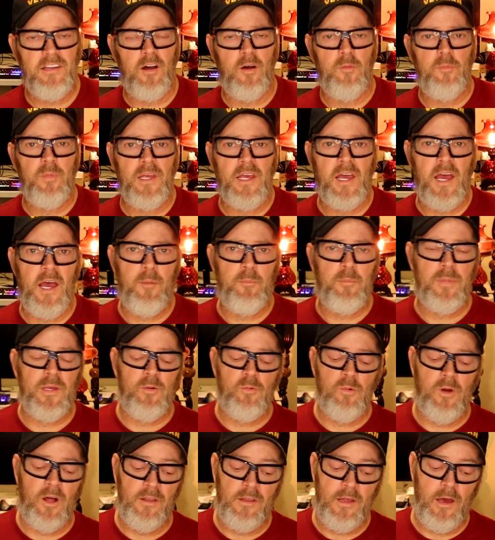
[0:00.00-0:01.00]
I'll be happy.
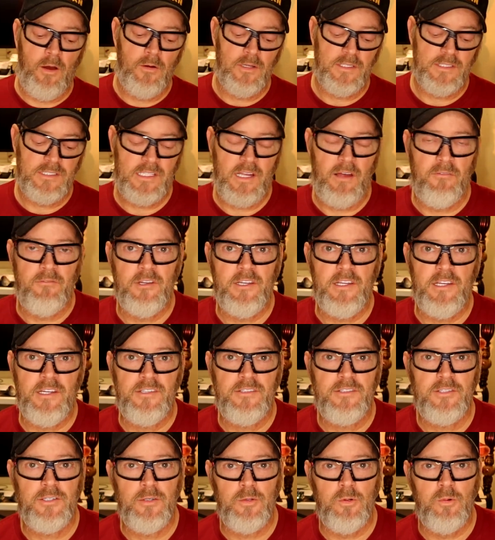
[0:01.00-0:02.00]
Well, now it's
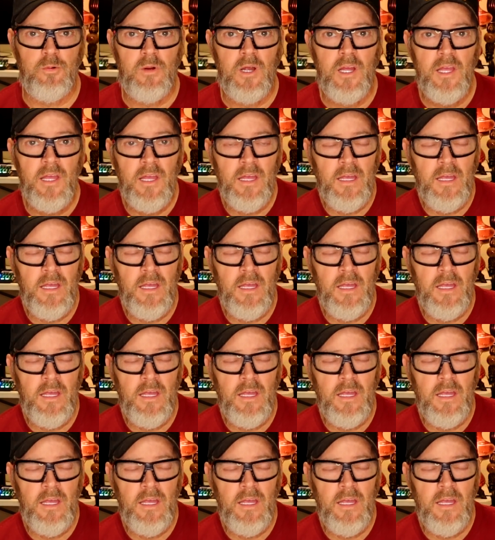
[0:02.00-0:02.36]
72.